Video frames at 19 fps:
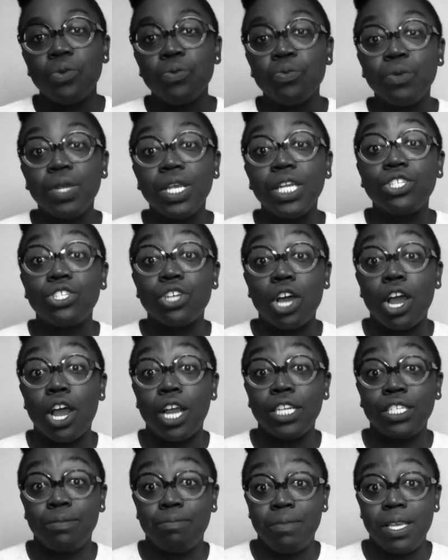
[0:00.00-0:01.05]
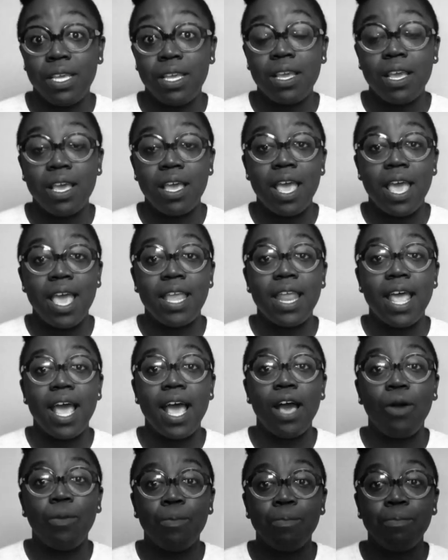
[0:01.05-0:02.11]
recharge me and
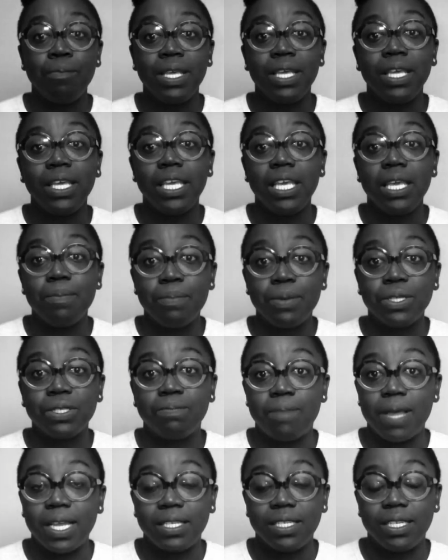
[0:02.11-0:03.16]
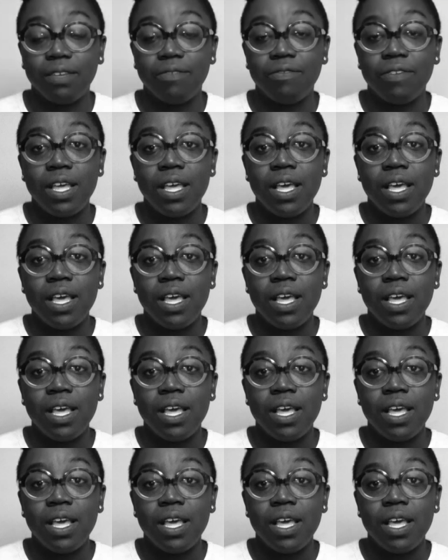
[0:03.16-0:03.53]
help me keep perspective,